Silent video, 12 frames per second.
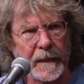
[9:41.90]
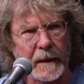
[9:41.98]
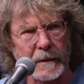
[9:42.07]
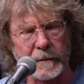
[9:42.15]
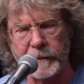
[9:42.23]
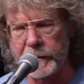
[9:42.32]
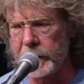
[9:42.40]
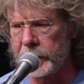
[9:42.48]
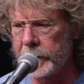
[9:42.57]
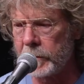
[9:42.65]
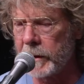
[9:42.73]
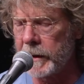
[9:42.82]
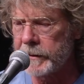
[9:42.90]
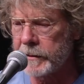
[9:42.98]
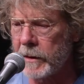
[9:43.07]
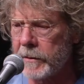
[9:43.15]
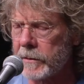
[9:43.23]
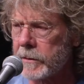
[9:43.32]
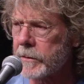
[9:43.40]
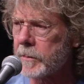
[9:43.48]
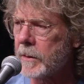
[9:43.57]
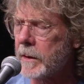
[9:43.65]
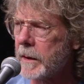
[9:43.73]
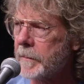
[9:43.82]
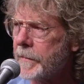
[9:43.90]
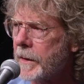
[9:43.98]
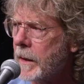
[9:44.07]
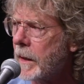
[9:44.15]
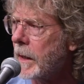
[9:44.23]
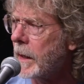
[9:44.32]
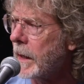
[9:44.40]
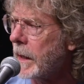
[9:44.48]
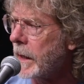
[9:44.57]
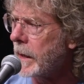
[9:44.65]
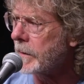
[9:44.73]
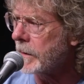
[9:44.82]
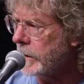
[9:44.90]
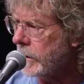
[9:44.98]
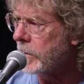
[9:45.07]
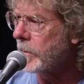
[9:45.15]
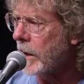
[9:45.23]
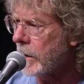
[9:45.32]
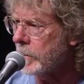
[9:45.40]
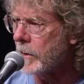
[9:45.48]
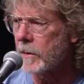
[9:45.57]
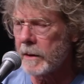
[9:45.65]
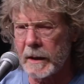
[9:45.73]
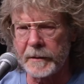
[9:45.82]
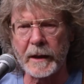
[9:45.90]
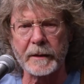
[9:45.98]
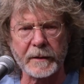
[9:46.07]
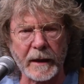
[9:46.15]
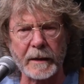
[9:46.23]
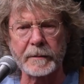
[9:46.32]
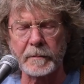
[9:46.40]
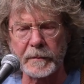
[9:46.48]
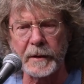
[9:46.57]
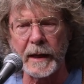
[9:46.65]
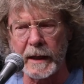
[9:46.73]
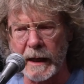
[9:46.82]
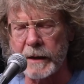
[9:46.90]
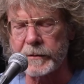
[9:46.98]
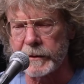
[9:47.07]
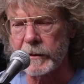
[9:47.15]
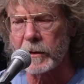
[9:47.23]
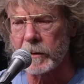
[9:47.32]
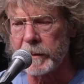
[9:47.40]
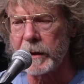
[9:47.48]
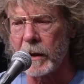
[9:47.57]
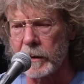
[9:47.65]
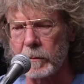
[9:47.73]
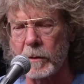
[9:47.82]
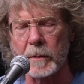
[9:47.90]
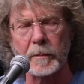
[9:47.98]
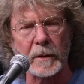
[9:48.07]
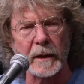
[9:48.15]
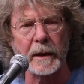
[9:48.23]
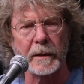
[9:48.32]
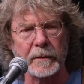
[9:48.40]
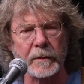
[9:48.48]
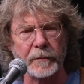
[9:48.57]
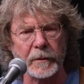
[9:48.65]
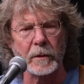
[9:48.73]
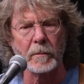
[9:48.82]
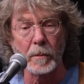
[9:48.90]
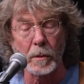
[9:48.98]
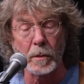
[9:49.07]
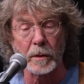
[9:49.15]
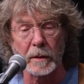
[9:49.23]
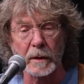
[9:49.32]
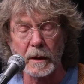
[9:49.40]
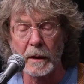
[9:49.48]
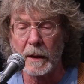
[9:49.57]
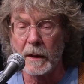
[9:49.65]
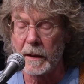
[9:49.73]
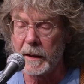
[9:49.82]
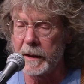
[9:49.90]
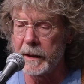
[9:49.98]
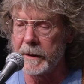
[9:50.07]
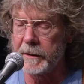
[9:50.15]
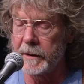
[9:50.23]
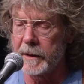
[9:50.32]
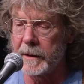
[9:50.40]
of the way Southerners play. And hearing Byron Berline, that actually turned me on to want to play the fiddle more. And